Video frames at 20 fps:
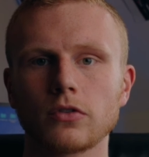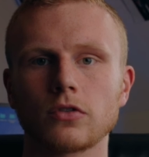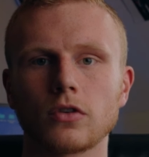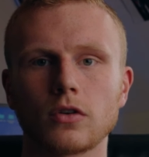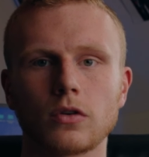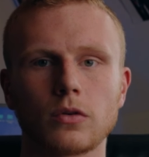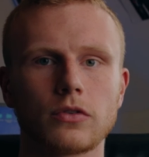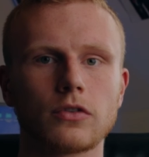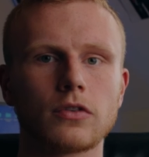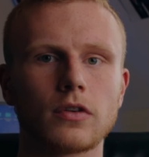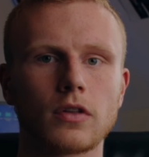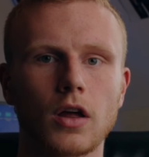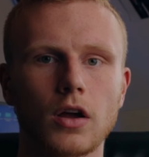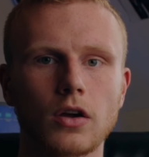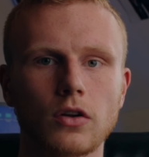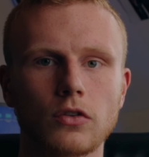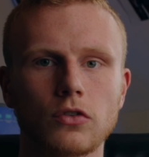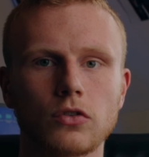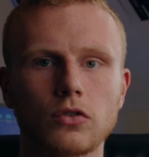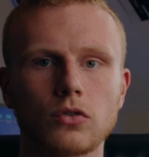so
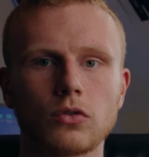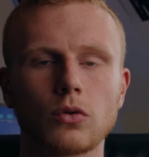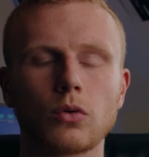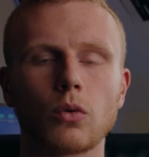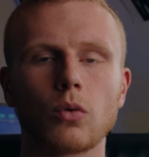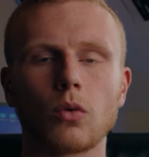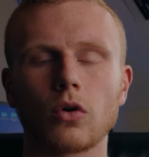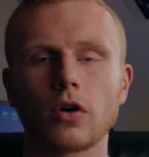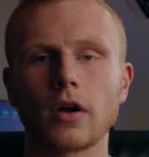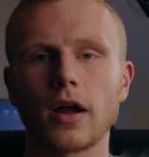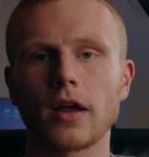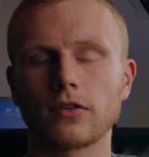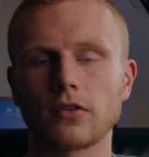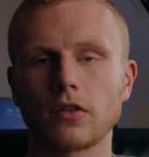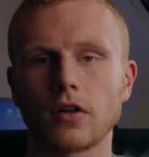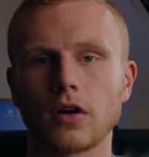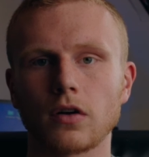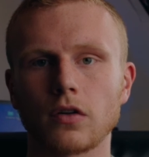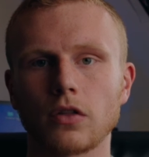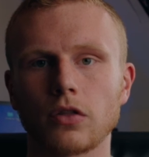C-Log 2 or
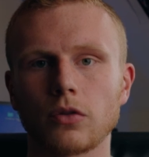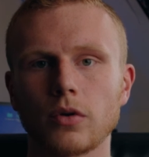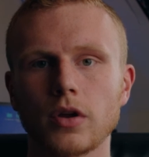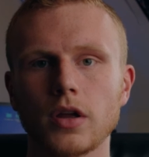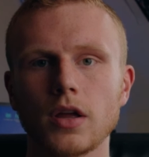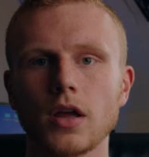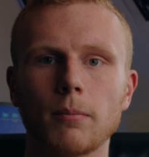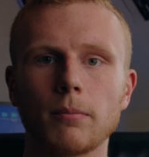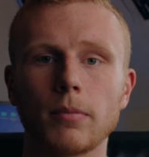S-Log 3,